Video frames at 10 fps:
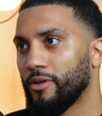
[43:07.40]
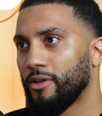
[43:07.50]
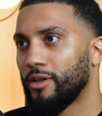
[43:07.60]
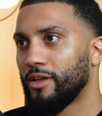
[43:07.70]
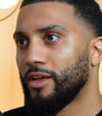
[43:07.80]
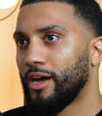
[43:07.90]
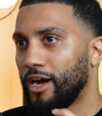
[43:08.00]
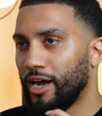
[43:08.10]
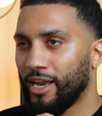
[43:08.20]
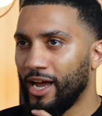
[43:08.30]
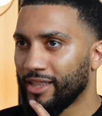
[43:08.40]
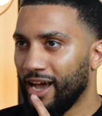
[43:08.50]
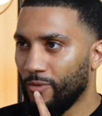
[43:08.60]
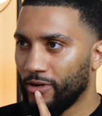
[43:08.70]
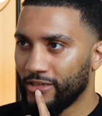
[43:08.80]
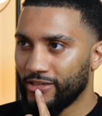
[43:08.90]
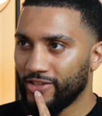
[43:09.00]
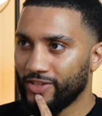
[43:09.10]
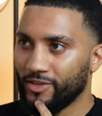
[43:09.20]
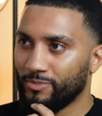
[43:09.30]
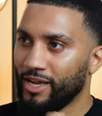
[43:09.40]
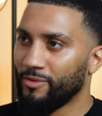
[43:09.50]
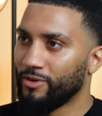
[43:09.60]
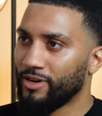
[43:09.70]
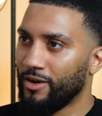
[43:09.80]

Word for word: Oh yeah. I like that one. Can you explain what